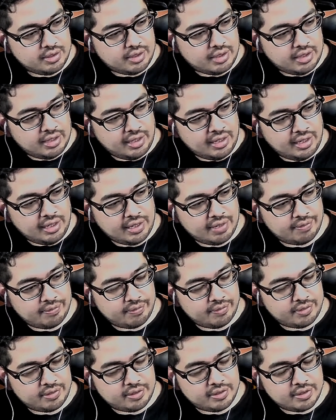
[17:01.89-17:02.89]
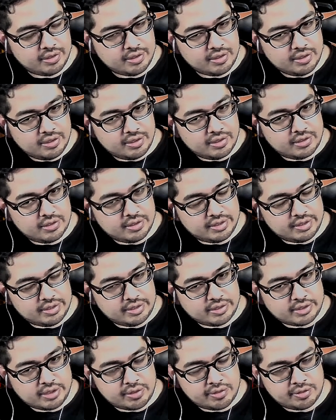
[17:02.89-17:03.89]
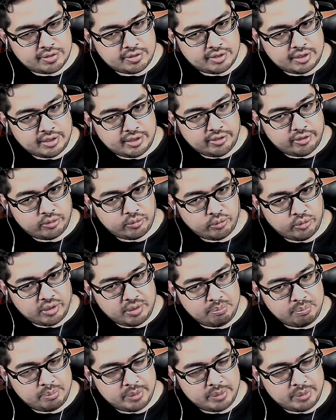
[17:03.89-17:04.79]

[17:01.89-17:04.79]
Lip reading: I have. This is either one